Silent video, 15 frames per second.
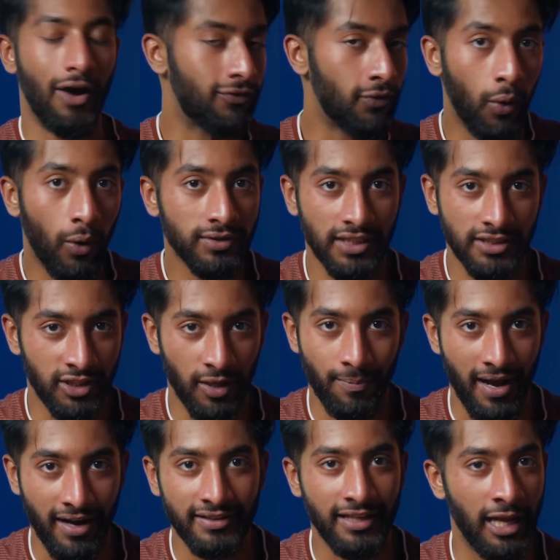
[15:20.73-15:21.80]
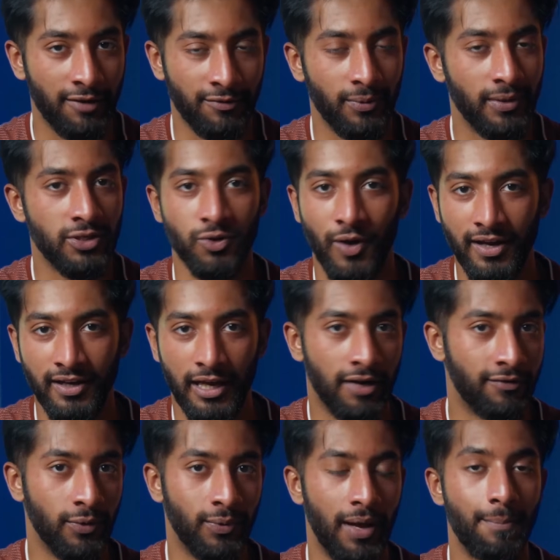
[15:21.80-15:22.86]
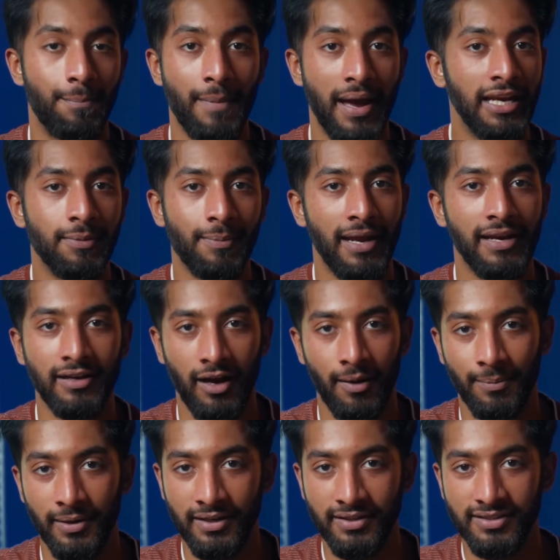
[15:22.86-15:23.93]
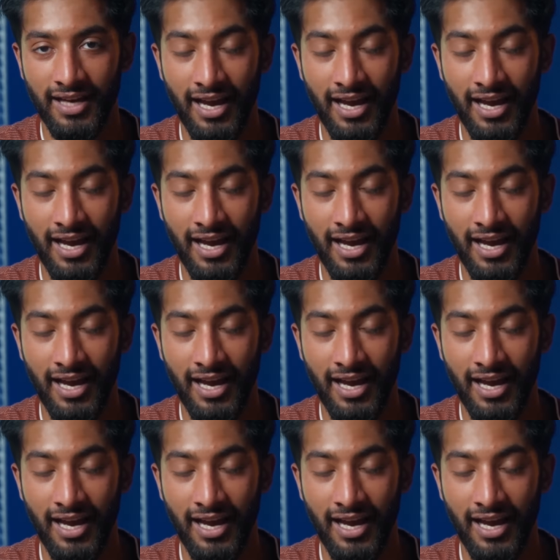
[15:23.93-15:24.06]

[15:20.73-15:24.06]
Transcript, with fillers: Of course, I jumped back on the interviewing train, interviewed at many, many companies.